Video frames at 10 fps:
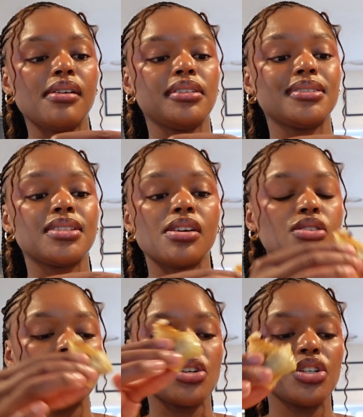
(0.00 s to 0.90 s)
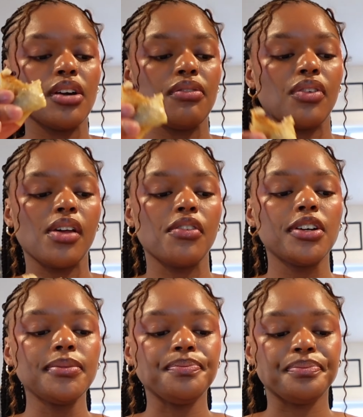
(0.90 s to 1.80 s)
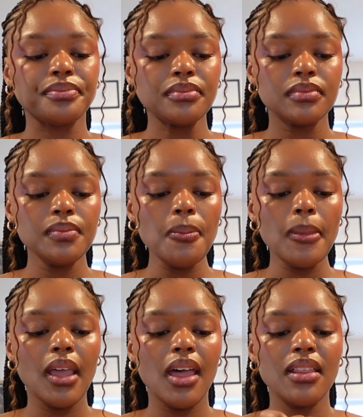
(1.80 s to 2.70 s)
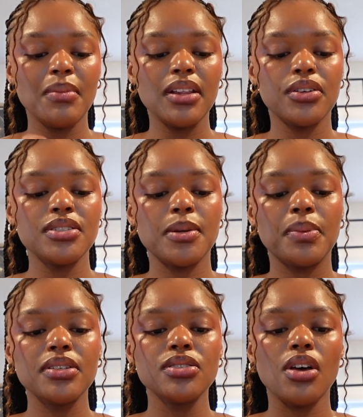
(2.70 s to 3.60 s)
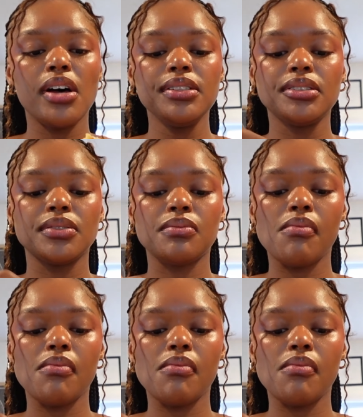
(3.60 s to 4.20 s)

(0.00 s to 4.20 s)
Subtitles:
It's such a good flavor. And then my little dipping sauce.